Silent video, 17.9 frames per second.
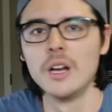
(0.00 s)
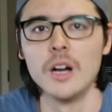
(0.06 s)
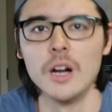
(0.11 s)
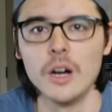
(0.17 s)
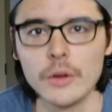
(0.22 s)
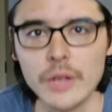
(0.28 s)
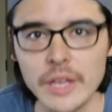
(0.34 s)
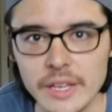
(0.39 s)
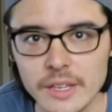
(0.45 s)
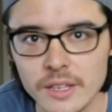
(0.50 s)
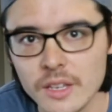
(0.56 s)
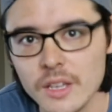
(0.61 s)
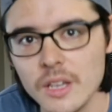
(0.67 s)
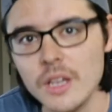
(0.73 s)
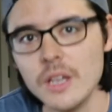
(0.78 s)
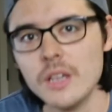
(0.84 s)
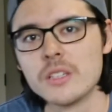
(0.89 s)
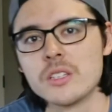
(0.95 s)
Okay,
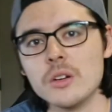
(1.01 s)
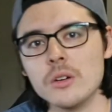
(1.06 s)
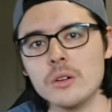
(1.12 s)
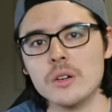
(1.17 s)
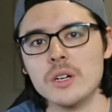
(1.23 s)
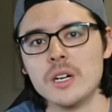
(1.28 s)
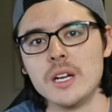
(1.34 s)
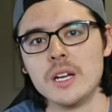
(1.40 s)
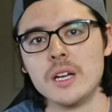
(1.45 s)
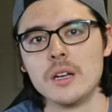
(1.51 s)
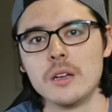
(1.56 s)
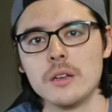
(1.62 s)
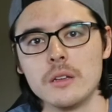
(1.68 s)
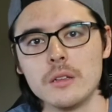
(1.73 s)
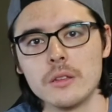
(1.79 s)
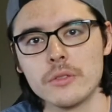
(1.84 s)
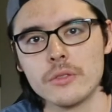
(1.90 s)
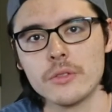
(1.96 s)
so
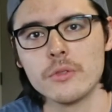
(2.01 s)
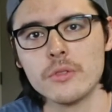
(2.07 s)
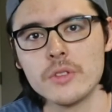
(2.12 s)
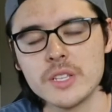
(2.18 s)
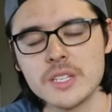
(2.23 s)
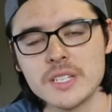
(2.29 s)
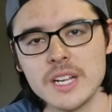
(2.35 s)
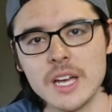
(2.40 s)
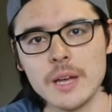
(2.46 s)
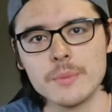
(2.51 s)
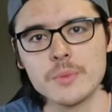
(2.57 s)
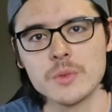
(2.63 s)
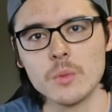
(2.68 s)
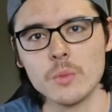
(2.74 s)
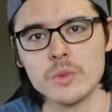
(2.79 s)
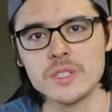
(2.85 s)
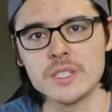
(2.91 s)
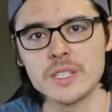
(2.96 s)
through the steps,
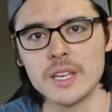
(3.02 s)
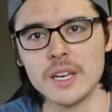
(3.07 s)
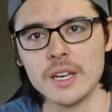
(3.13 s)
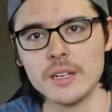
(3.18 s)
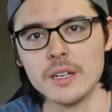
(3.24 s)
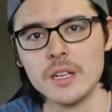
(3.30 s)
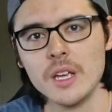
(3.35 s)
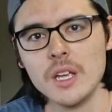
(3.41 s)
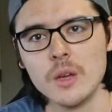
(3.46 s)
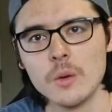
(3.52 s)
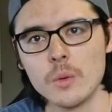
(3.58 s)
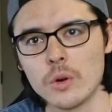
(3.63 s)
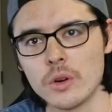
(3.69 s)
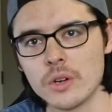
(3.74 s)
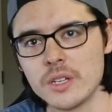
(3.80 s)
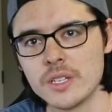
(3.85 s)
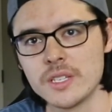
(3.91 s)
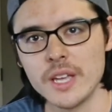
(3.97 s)
once again, we're
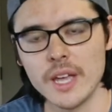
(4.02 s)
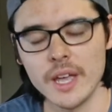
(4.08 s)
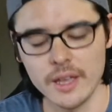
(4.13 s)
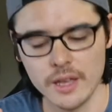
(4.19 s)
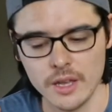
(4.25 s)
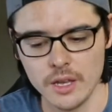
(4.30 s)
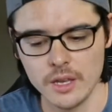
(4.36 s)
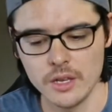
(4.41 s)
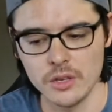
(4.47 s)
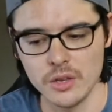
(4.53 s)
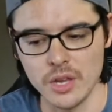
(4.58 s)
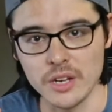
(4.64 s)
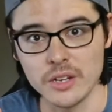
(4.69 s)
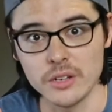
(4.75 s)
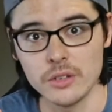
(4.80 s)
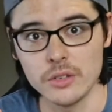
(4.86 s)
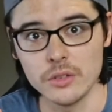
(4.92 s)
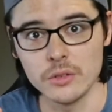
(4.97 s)
gonna say you had
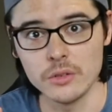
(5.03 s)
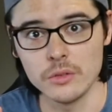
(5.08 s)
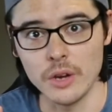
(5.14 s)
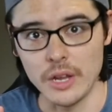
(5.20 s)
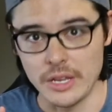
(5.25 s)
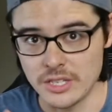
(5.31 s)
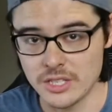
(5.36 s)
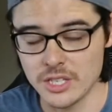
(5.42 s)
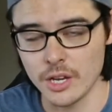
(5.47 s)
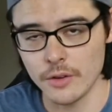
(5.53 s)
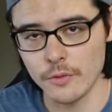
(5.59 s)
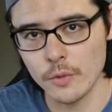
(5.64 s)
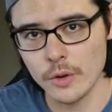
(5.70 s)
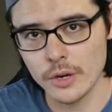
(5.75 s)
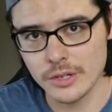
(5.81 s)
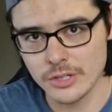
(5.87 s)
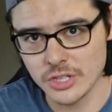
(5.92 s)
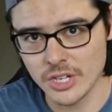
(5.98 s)
to do a
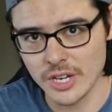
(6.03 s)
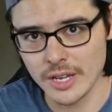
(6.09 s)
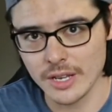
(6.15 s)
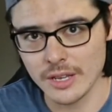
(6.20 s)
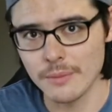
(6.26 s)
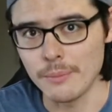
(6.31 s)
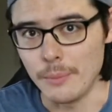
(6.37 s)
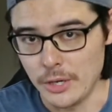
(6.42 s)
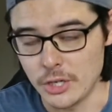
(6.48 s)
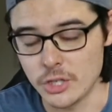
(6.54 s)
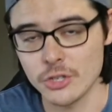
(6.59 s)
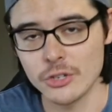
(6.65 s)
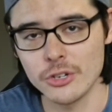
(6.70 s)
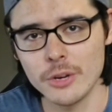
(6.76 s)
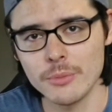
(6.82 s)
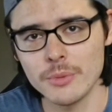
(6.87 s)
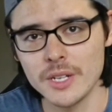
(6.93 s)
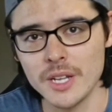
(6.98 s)
software check, make sure
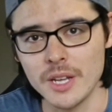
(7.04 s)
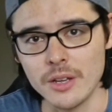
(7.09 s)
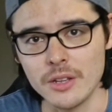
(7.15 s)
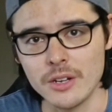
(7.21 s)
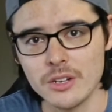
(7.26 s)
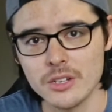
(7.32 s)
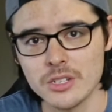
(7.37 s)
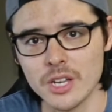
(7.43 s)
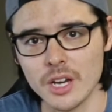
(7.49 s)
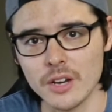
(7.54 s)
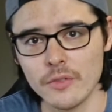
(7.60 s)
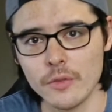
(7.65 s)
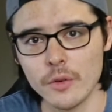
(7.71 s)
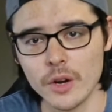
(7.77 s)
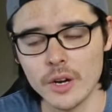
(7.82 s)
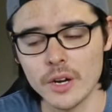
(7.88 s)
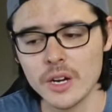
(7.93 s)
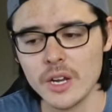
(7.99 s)
you're up to date on your
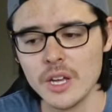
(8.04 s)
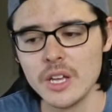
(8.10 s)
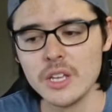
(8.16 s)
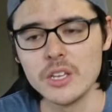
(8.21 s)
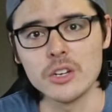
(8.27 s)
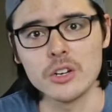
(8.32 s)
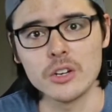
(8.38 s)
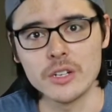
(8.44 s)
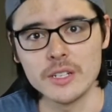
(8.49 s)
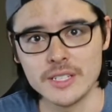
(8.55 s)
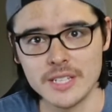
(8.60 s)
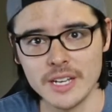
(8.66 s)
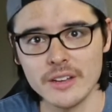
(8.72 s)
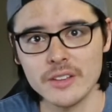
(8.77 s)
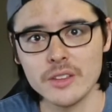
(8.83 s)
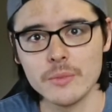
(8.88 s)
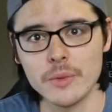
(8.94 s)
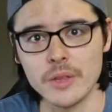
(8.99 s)
software. You're gonna
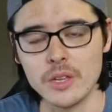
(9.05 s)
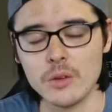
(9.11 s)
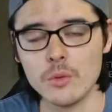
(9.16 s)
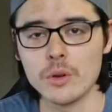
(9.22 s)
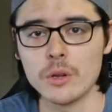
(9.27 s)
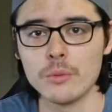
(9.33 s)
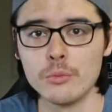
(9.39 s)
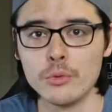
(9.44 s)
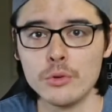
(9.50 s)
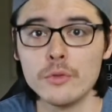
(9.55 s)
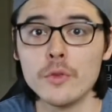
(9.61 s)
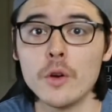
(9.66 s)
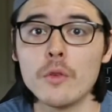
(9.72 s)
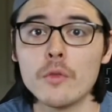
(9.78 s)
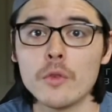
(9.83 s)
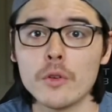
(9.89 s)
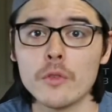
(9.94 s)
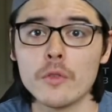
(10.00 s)
tell them that you wanna move
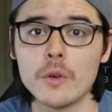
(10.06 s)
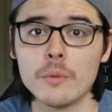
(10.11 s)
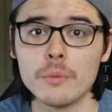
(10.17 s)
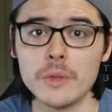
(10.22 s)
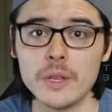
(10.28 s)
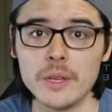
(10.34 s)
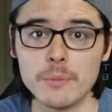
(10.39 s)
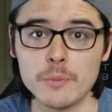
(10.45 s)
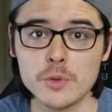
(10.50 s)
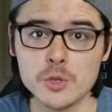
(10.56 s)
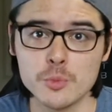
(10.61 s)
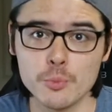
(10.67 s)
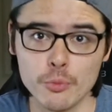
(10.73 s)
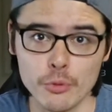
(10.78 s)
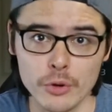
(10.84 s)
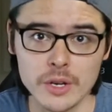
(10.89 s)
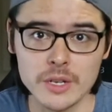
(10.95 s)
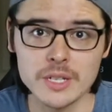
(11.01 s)
over from the
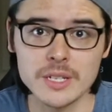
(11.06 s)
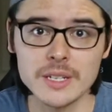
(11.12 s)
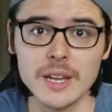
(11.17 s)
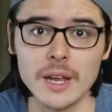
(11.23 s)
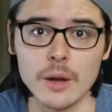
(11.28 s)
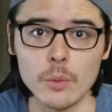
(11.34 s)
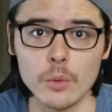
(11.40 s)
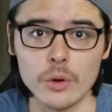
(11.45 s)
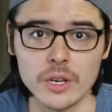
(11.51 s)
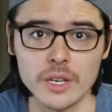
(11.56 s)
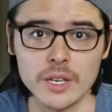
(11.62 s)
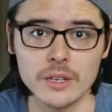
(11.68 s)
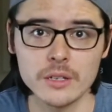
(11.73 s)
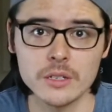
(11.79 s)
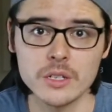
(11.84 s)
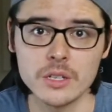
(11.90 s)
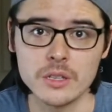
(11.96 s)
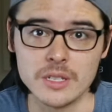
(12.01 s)
Sprint
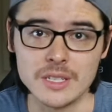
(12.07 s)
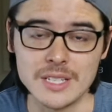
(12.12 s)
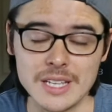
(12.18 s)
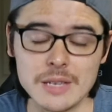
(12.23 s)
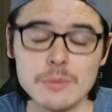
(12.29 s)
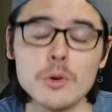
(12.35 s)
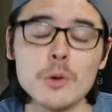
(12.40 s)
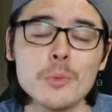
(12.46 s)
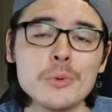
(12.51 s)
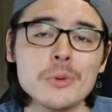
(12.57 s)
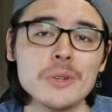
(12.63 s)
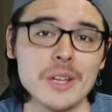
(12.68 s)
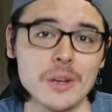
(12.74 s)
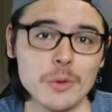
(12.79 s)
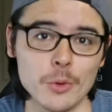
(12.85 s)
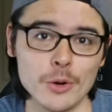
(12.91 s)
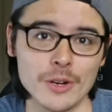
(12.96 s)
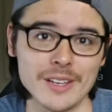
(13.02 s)
networking to the T-Mobile
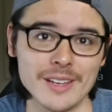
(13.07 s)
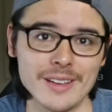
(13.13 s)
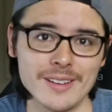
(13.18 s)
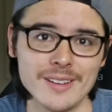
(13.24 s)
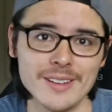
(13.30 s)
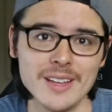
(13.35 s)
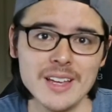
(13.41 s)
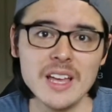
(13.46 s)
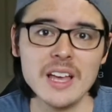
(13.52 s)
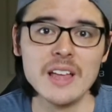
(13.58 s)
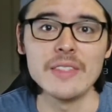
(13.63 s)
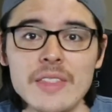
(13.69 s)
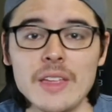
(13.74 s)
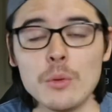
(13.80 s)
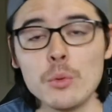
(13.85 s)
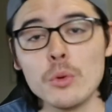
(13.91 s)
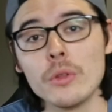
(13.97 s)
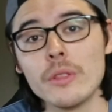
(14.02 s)
networking.
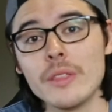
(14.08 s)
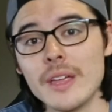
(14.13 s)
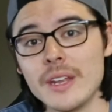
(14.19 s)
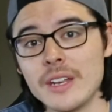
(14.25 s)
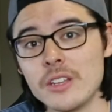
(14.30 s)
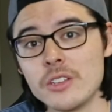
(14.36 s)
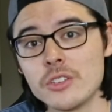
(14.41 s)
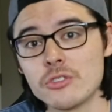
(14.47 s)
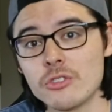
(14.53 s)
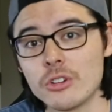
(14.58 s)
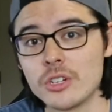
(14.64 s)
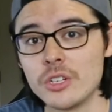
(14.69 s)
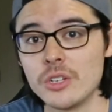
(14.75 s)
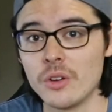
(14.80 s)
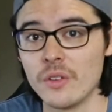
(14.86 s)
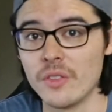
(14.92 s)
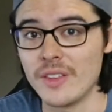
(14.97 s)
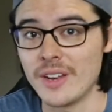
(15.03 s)
They will then instruct
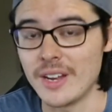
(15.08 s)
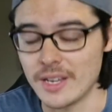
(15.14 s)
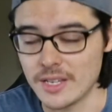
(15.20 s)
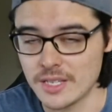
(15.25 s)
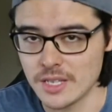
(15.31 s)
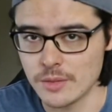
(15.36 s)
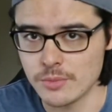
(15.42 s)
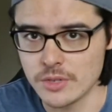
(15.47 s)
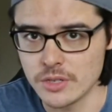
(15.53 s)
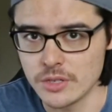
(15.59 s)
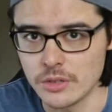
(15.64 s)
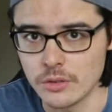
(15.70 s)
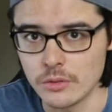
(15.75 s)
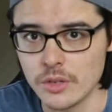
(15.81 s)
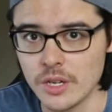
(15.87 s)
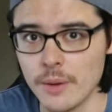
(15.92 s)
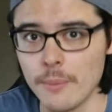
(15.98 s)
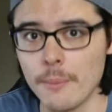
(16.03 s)
you on the next steps to
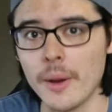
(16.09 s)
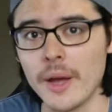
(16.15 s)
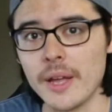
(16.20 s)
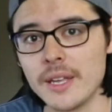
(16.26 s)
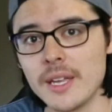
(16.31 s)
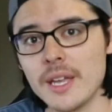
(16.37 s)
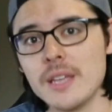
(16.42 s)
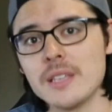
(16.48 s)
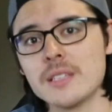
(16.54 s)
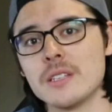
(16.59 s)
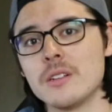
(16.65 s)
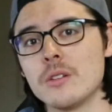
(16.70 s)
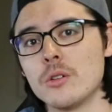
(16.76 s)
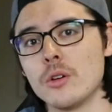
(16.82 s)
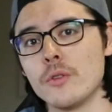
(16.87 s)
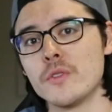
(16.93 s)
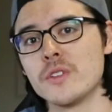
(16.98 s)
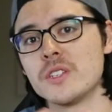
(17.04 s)
do. In my case, I don't
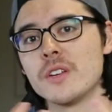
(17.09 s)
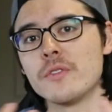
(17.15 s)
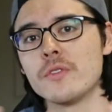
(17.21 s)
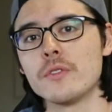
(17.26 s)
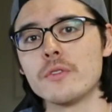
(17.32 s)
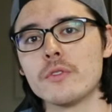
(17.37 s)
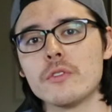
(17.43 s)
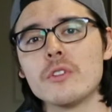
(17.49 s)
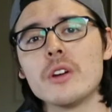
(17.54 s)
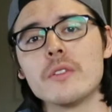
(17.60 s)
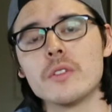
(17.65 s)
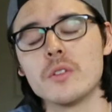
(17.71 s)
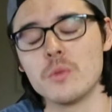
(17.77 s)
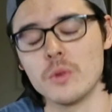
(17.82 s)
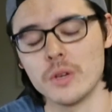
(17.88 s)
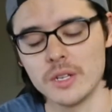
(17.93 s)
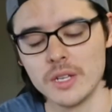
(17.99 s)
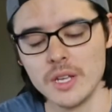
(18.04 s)
know if it's different for
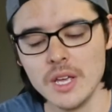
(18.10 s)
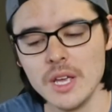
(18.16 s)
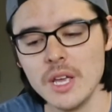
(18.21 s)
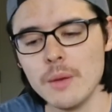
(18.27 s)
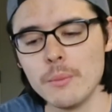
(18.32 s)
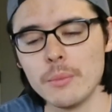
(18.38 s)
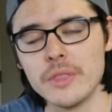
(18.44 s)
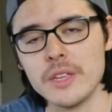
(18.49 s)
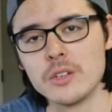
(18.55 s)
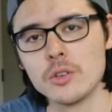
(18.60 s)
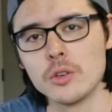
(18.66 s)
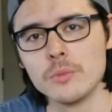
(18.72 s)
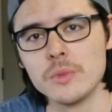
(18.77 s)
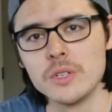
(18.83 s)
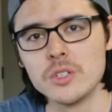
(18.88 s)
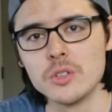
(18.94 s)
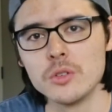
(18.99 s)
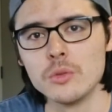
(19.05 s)
everyone, but they told
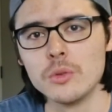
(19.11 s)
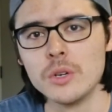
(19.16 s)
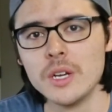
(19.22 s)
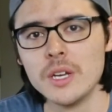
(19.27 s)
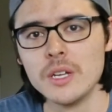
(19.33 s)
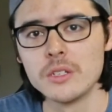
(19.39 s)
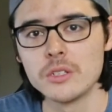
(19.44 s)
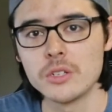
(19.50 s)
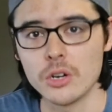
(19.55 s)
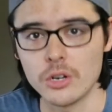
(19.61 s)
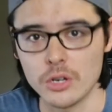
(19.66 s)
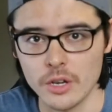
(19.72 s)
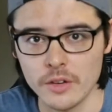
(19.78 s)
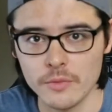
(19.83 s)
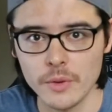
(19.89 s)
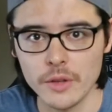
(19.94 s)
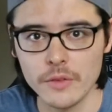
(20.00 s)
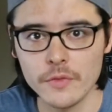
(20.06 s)
me to turn
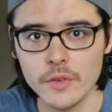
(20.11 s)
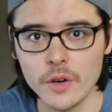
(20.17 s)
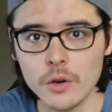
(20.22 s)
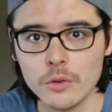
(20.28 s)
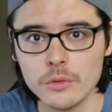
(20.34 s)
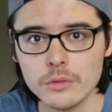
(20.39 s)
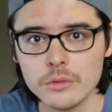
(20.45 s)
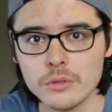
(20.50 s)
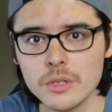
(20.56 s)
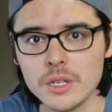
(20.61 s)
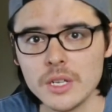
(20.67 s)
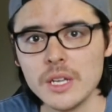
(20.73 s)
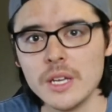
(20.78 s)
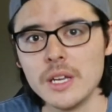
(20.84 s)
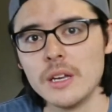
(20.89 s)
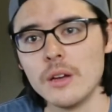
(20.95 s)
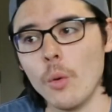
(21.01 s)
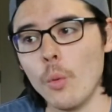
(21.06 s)
off my phone.
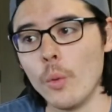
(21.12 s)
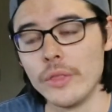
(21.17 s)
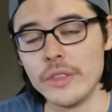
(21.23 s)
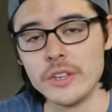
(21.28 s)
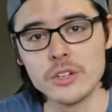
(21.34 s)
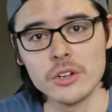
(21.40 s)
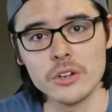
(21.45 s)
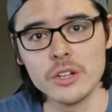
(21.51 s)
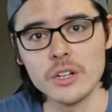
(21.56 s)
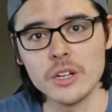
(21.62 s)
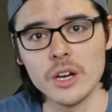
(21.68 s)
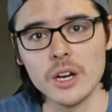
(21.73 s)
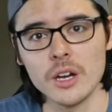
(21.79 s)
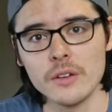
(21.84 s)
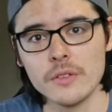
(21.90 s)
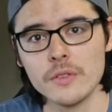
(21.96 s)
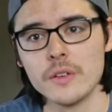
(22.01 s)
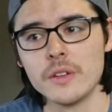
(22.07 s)
When they turn it
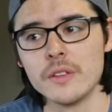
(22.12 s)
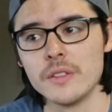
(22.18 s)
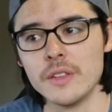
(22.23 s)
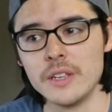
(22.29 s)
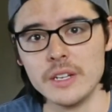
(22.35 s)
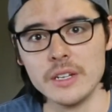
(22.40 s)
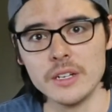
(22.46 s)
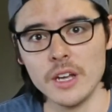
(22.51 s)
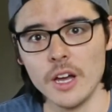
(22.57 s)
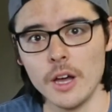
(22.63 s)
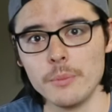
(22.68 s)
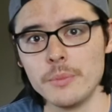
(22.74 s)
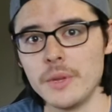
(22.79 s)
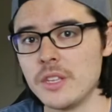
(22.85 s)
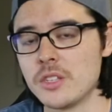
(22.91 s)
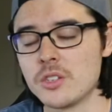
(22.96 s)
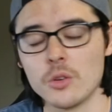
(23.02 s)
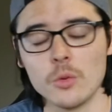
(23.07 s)
off, they did
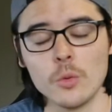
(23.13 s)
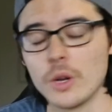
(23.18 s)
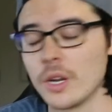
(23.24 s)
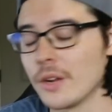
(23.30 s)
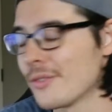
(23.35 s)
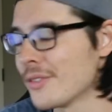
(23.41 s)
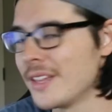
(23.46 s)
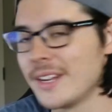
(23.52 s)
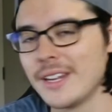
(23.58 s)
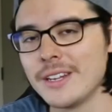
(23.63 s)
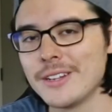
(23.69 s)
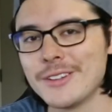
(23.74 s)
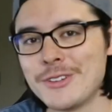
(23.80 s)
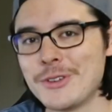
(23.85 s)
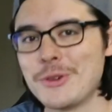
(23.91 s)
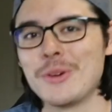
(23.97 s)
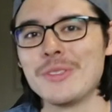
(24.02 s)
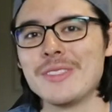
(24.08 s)
updates or whatever they need to
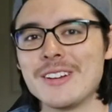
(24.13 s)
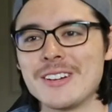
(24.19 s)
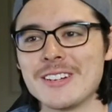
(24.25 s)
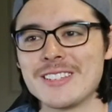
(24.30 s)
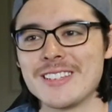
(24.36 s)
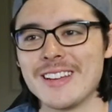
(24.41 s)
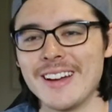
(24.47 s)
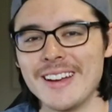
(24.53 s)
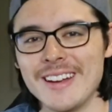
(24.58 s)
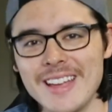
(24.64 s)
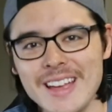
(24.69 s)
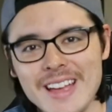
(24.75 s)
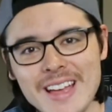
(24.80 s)
do on their side.